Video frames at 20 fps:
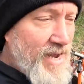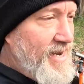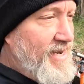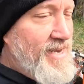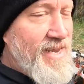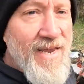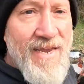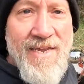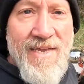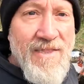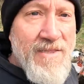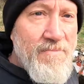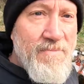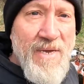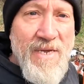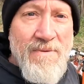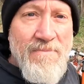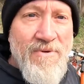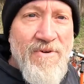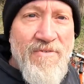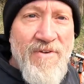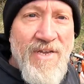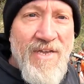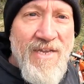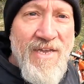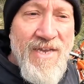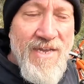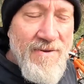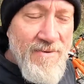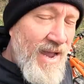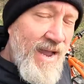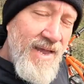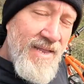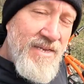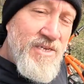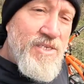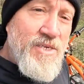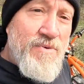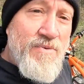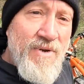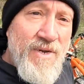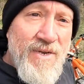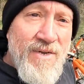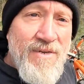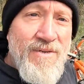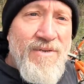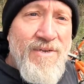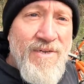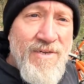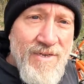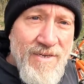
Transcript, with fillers: I can't get the bike moving again. And there's a real